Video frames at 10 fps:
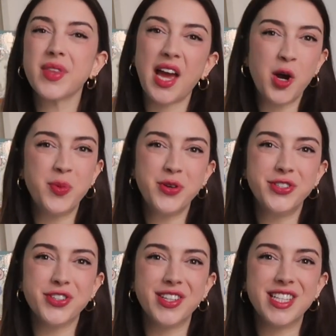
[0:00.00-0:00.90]
I hope you
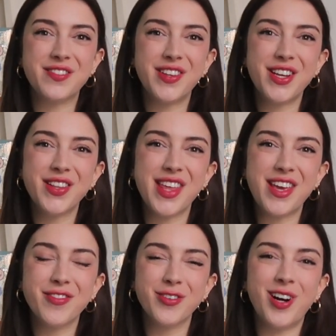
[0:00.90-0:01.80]
enjoyed this video.
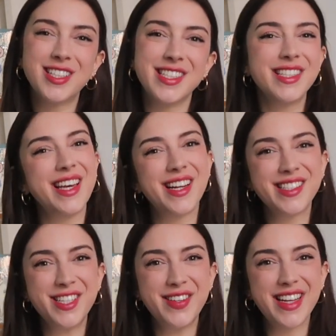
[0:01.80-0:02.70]
Thank you for watching, and I'll
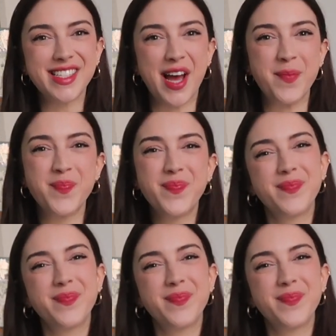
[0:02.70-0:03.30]
see you next time.